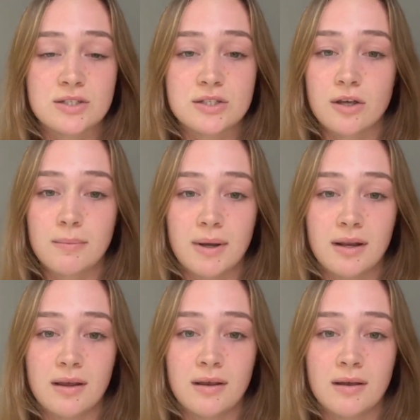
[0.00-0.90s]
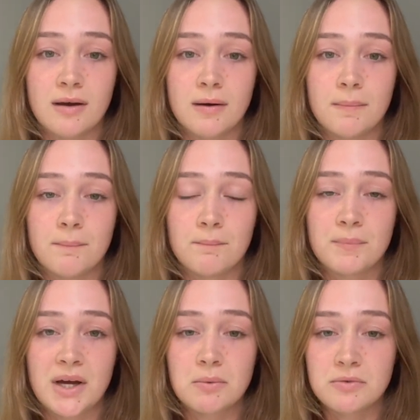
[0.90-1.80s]
to so many
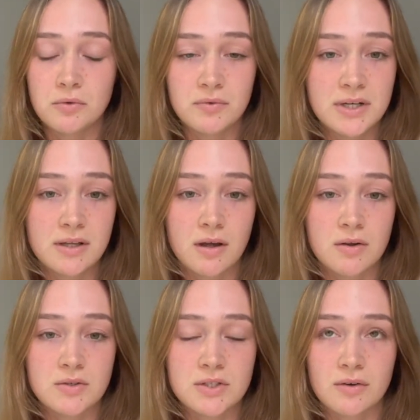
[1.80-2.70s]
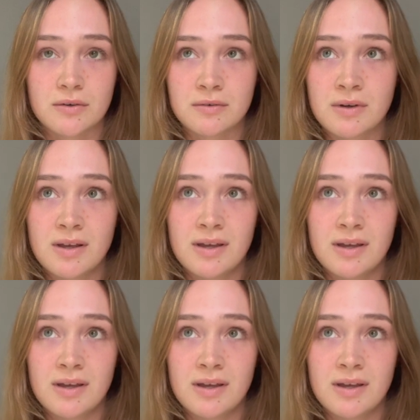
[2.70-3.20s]
um, helpful videos on